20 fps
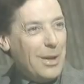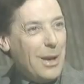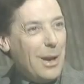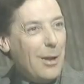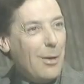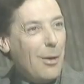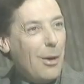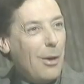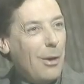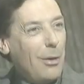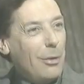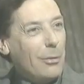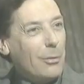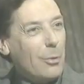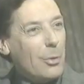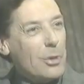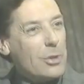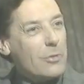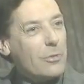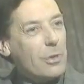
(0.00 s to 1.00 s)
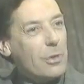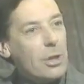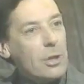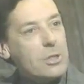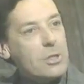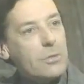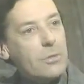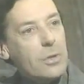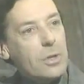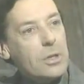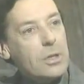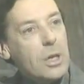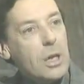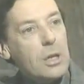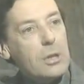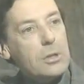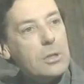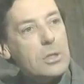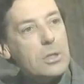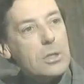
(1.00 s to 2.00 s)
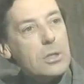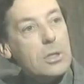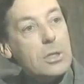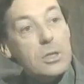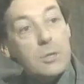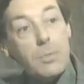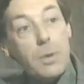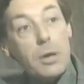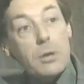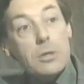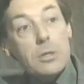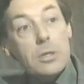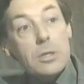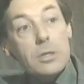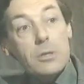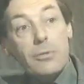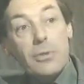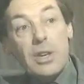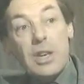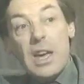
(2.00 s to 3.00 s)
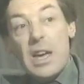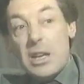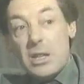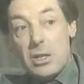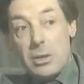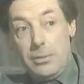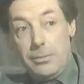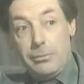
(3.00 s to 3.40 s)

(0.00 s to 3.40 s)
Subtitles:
go on, which philosophy tends to dispose us to forget.